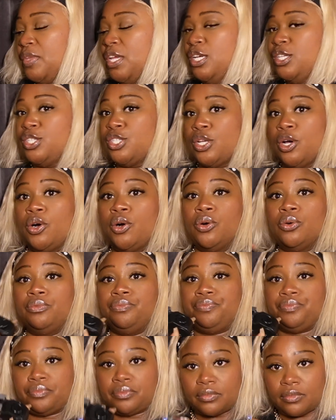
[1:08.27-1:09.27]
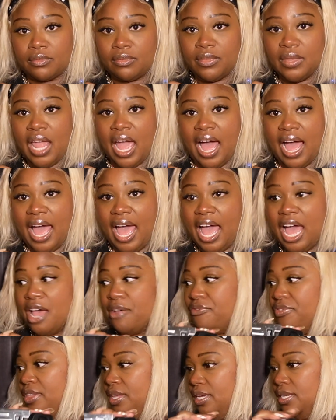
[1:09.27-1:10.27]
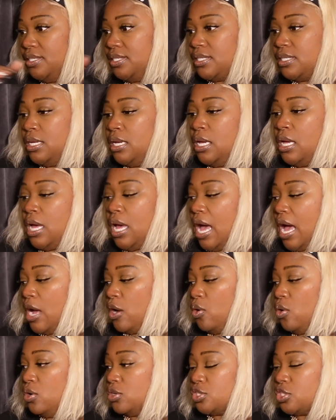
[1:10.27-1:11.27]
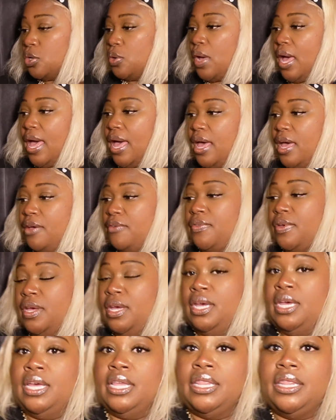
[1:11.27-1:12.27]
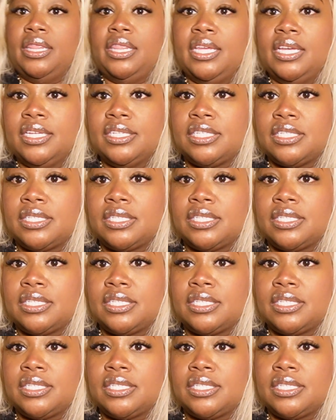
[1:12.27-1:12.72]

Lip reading: So I have this. I also have this.